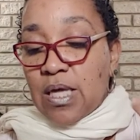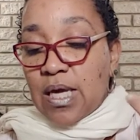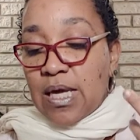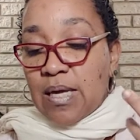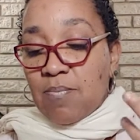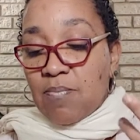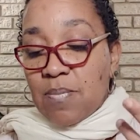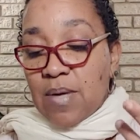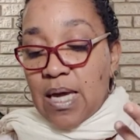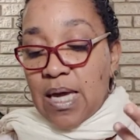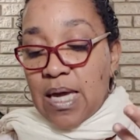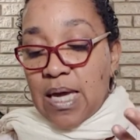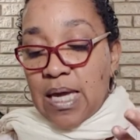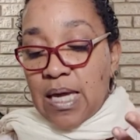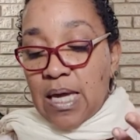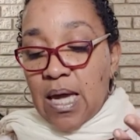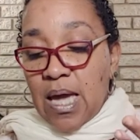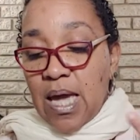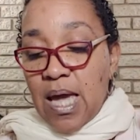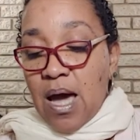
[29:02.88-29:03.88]
they
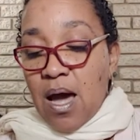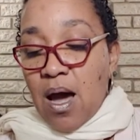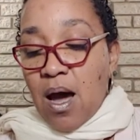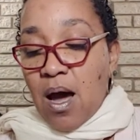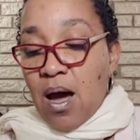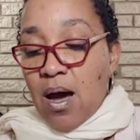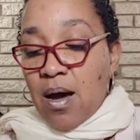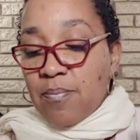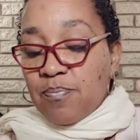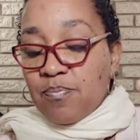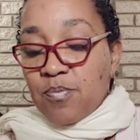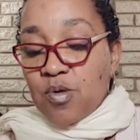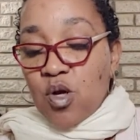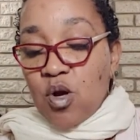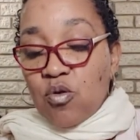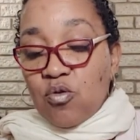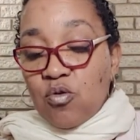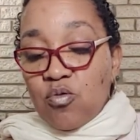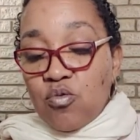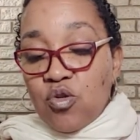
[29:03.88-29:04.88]
may um,
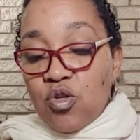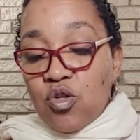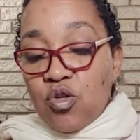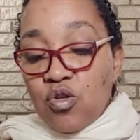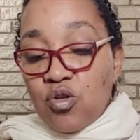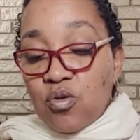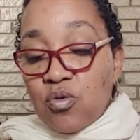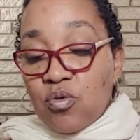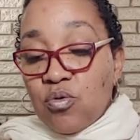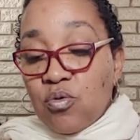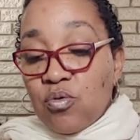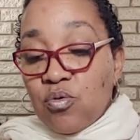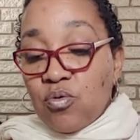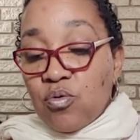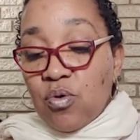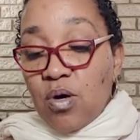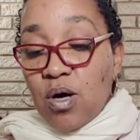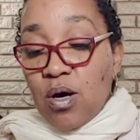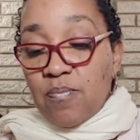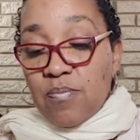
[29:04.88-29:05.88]
go
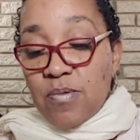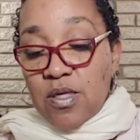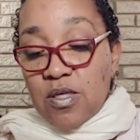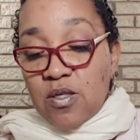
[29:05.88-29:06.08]
to um,